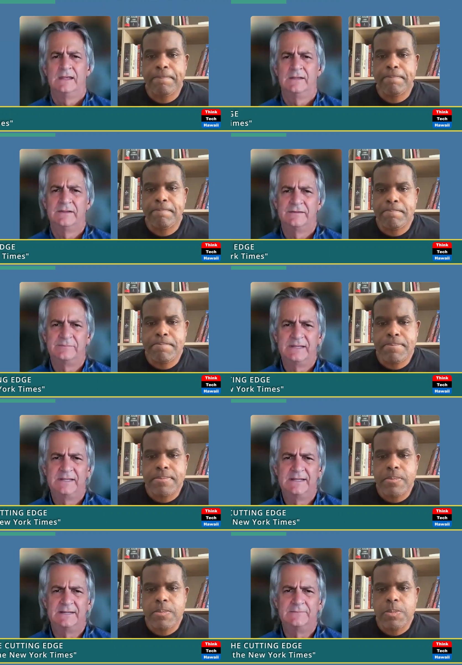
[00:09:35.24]
Speaker 1: Yeah, there's
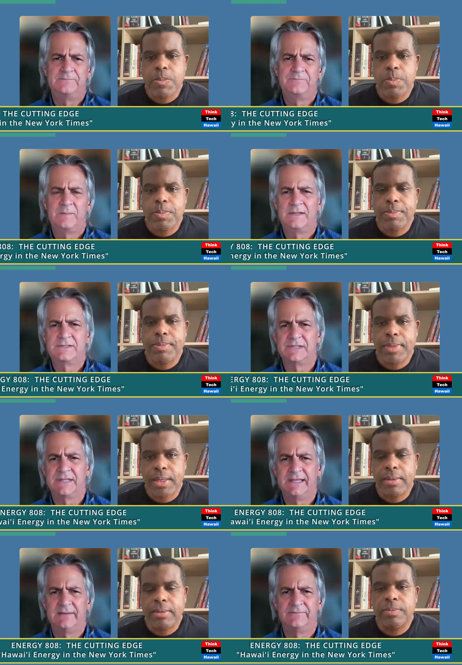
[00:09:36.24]
been um, you mentioned
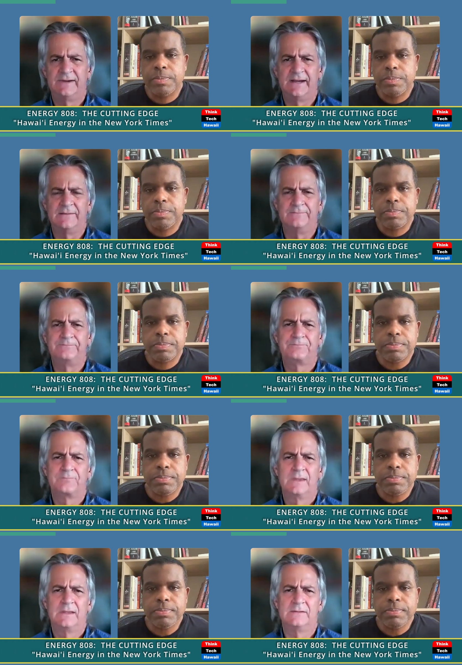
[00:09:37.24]
the Camp Fire,
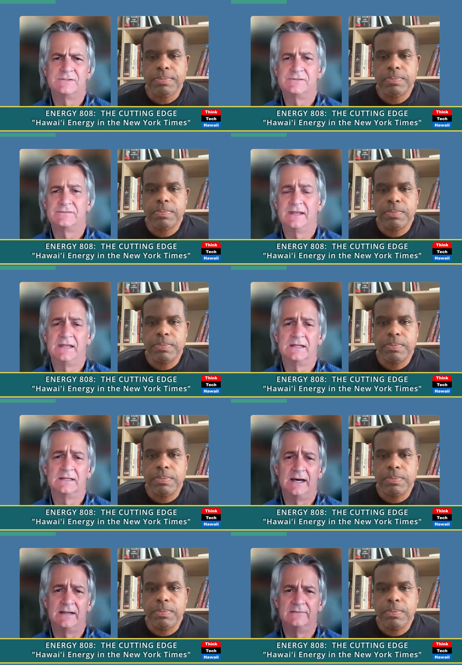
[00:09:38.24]
which is getting a
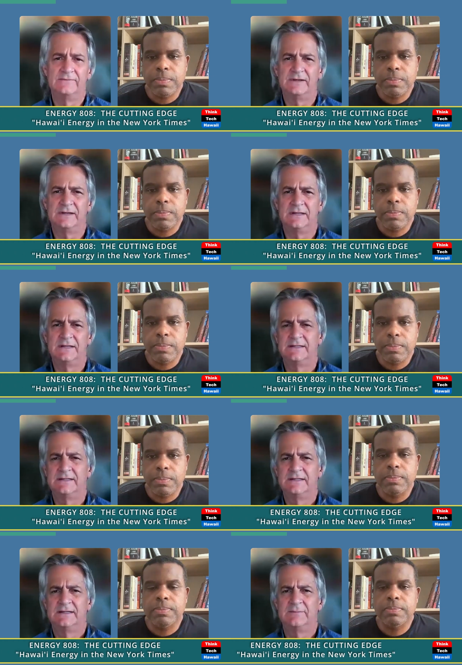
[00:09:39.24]
lot of uh,
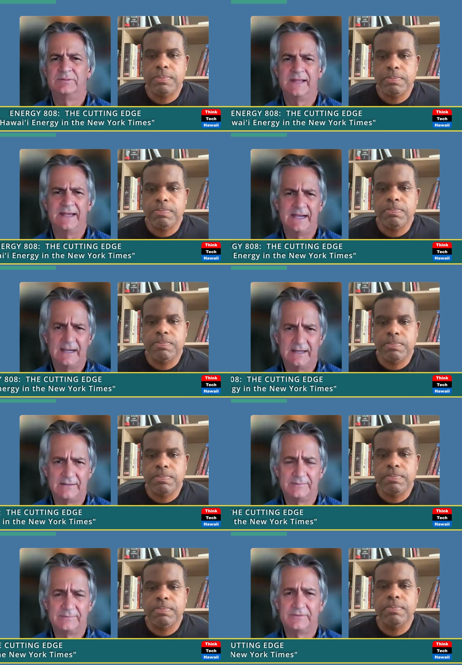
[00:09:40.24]
a play, uh,
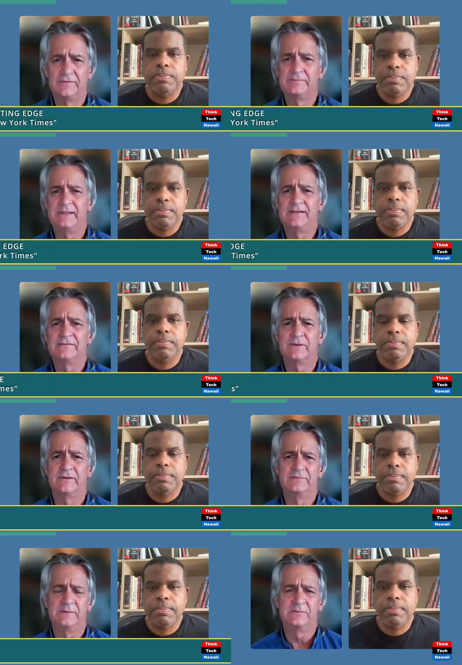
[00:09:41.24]
uh so to speak, as
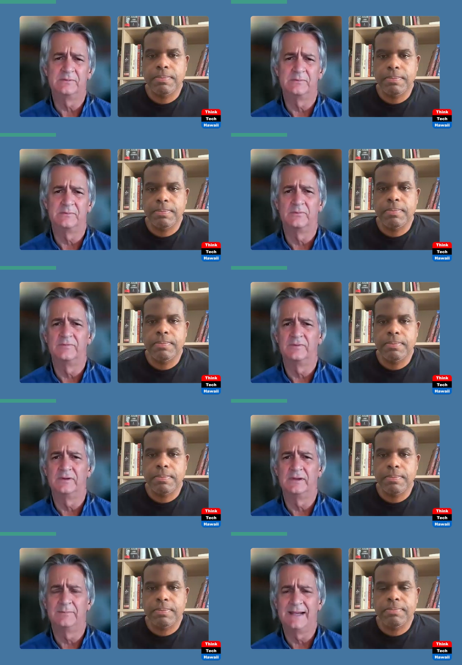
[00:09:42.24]
far as people
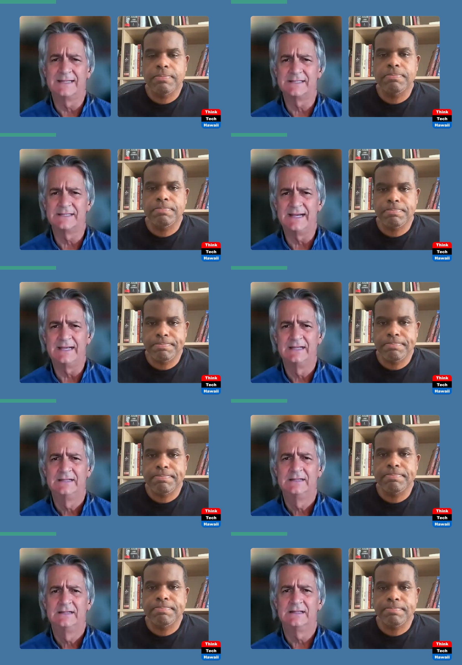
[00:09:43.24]
referring back to that
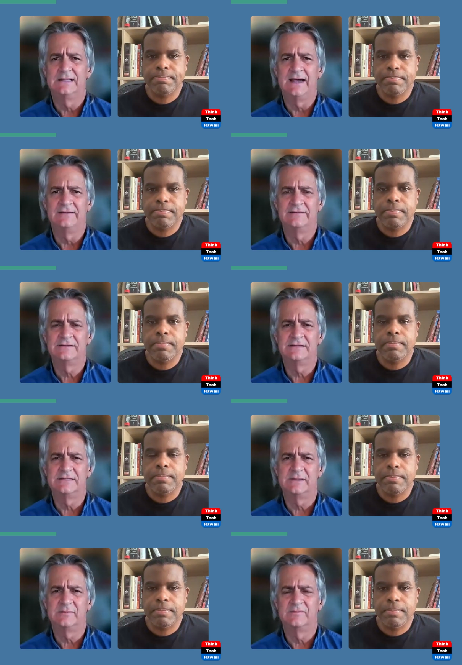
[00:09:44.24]
last
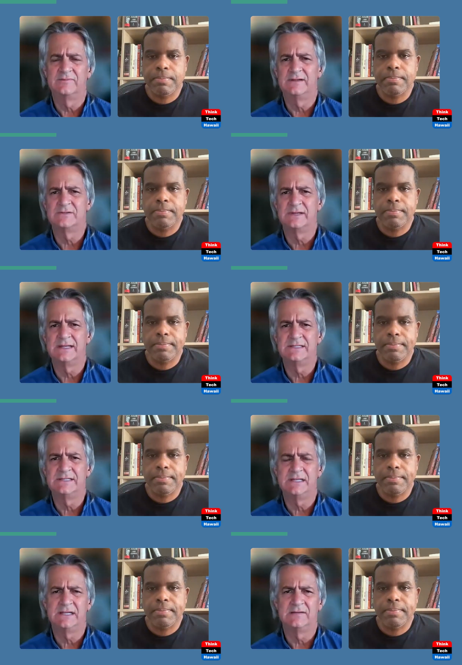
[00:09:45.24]
uh, terrible fire in
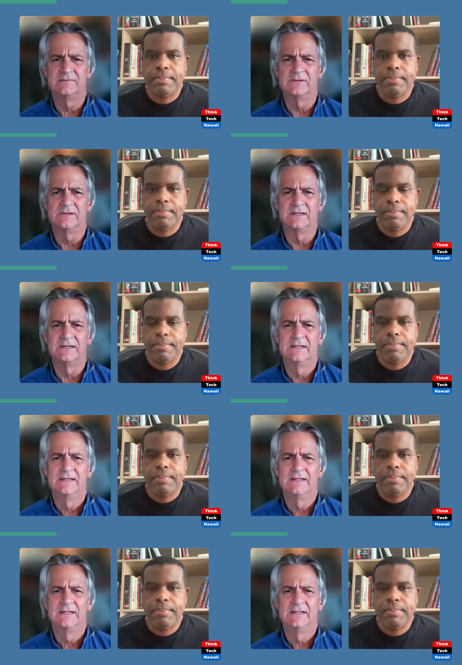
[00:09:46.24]
2018 in California,